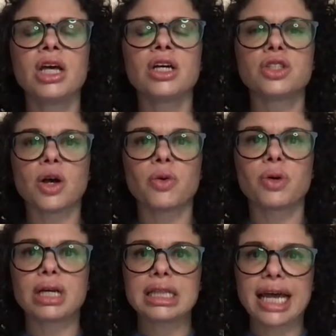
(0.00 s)
So,
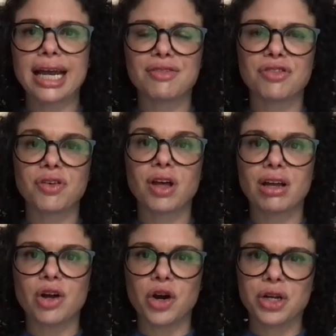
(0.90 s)
in light of
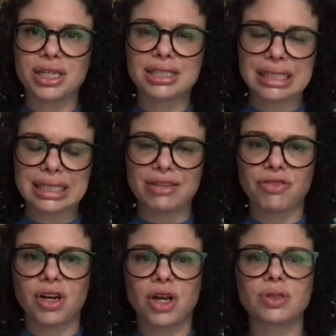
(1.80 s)
an already existing
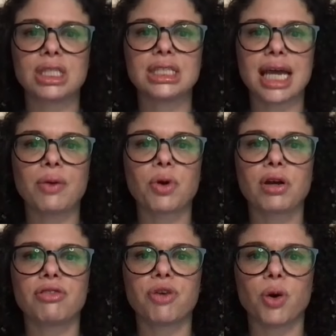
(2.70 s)
video, today we're
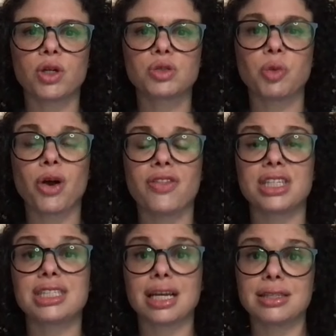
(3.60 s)
going to focus more on the
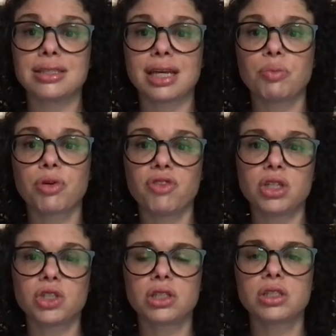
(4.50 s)
sunset
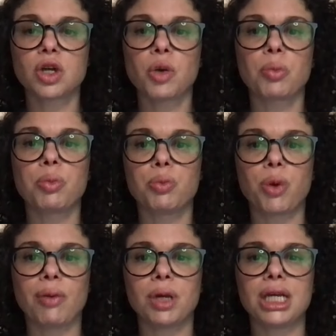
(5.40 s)
provisions
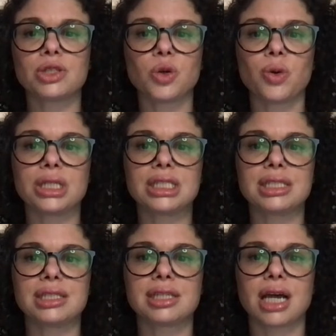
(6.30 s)
Premony is going to
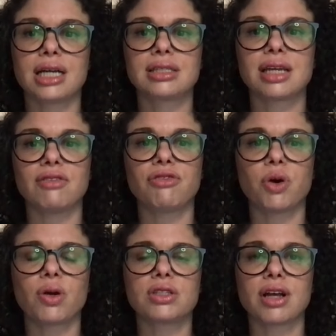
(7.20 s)
discuss and
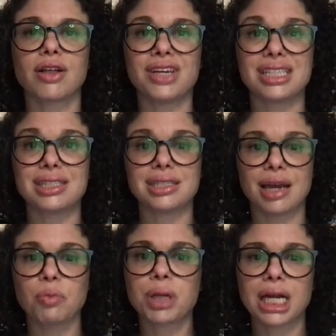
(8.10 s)
focus on the
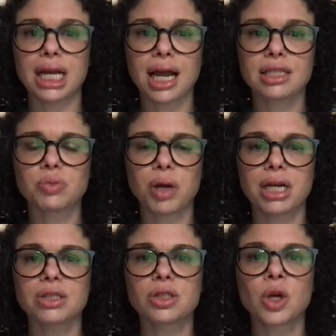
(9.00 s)
estate planning
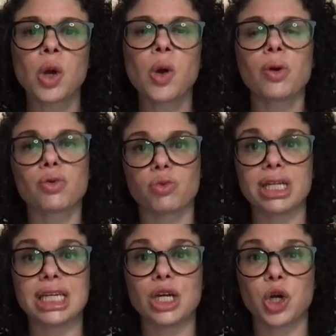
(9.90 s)
aspects. We're
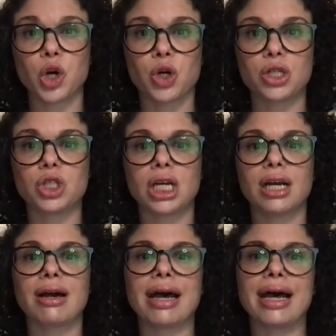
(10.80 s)
really
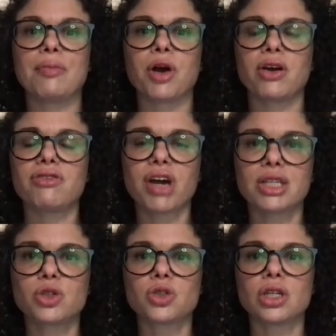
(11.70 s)
encouraging um, our
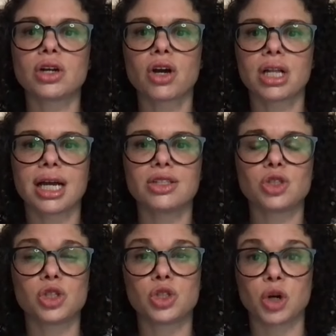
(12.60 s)
advisors and our clients
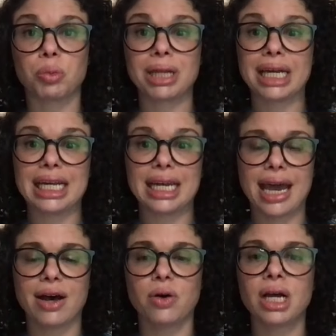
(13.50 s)
to start planning
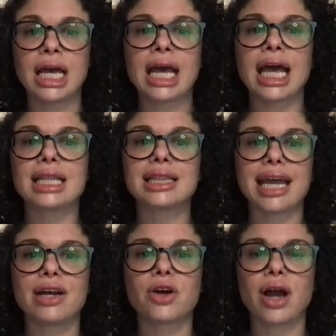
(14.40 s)
now. And
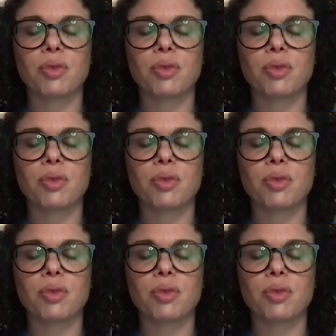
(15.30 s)
later, I'm